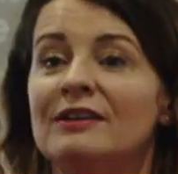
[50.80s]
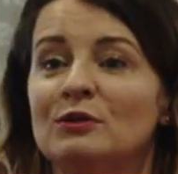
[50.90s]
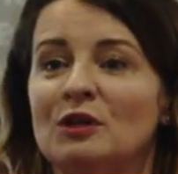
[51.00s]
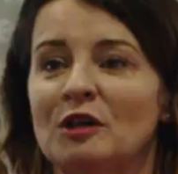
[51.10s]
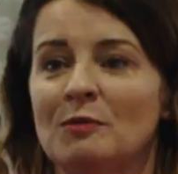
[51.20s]
legal
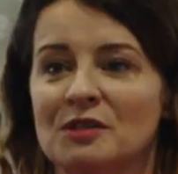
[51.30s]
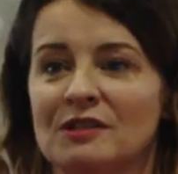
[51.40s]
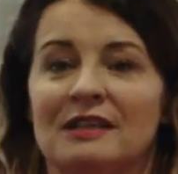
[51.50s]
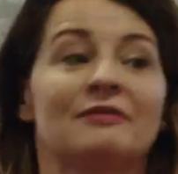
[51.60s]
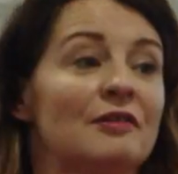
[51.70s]
documents
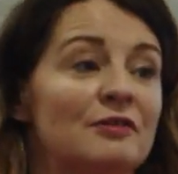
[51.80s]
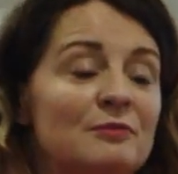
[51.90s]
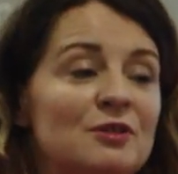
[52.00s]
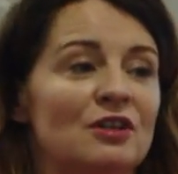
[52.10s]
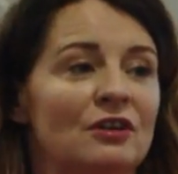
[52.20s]
because I've given
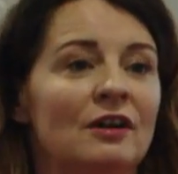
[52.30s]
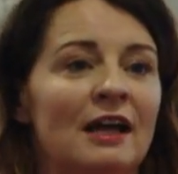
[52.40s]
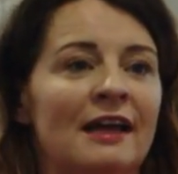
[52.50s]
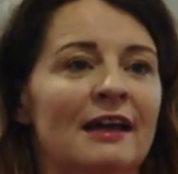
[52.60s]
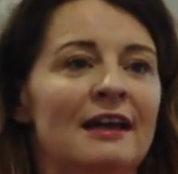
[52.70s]
them to you.
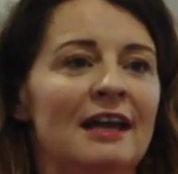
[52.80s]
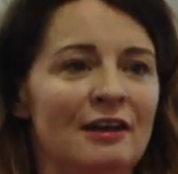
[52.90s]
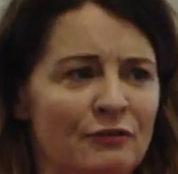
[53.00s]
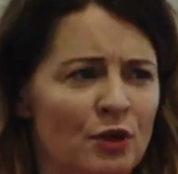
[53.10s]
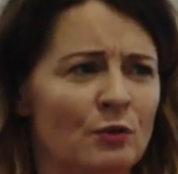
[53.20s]

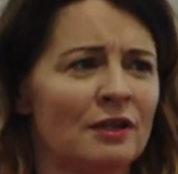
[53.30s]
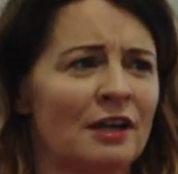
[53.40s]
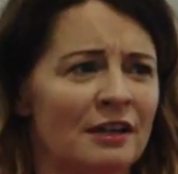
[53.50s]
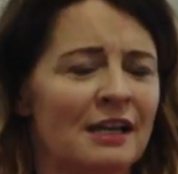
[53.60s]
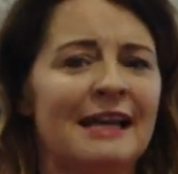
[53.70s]
If you were
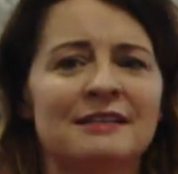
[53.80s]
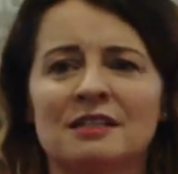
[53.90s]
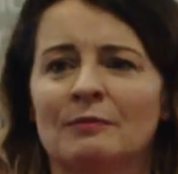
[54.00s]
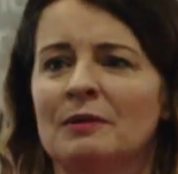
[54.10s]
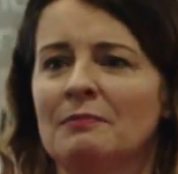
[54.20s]
going to lend
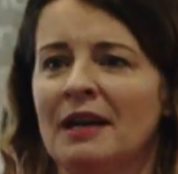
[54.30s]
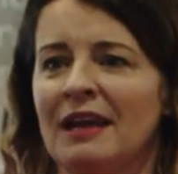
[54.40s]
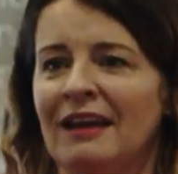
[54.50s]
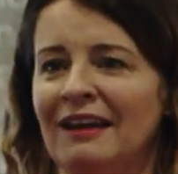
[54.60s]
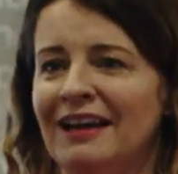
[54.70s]
someone
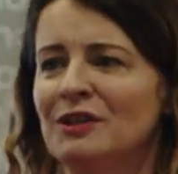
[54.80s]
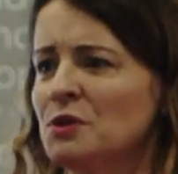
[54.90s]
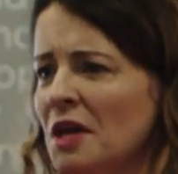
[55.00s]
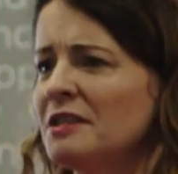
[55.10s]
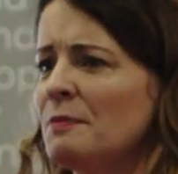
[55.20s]
money and you
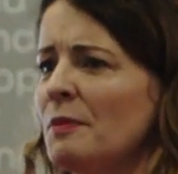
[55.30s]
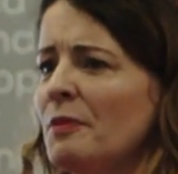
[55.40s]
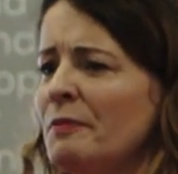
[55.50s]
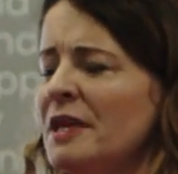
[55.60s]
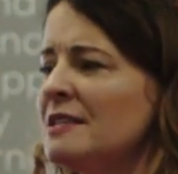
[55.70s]
turned up at
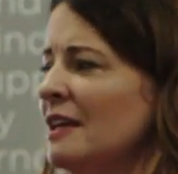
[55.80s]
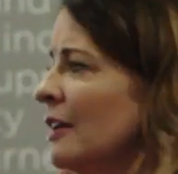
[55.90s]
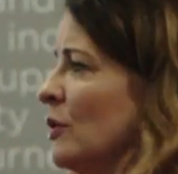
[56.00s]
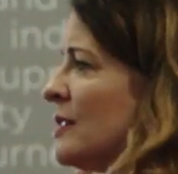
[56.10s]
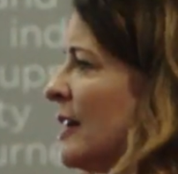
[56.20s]
a meeting
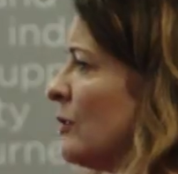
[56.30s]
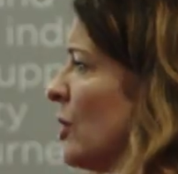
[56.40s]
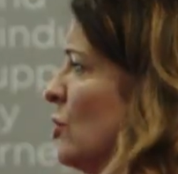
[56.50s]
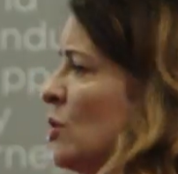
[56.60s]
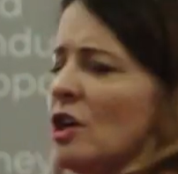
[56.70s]
and you said,
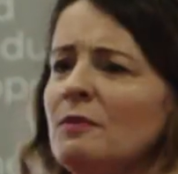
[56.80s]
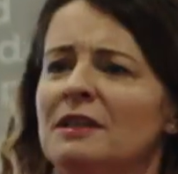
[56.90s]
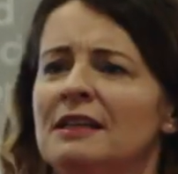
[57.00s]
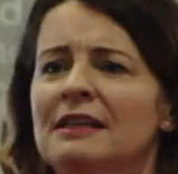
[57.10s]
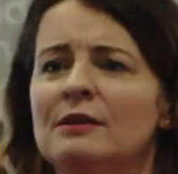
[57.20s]
can you show me
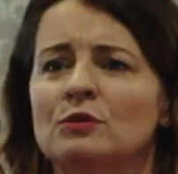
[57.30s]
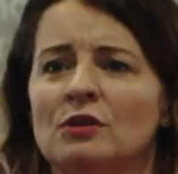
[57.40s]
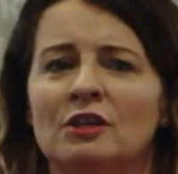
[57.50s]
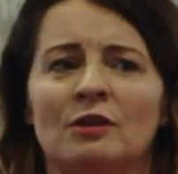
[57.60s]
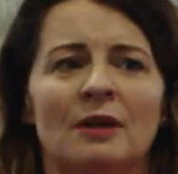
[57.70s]
the legal
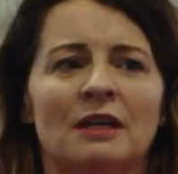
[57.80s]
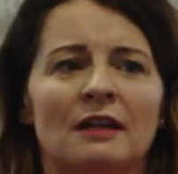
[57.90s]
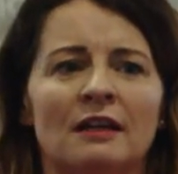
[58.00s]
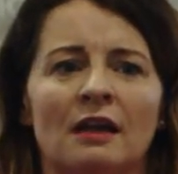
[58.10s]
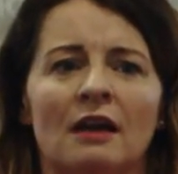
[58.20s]
document?
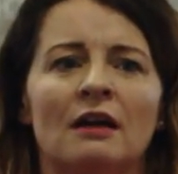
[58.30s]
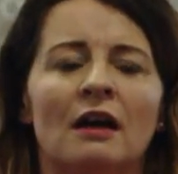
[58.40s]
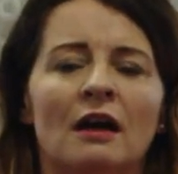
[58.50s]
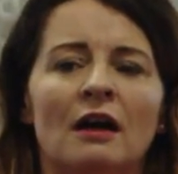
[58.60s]
And they go,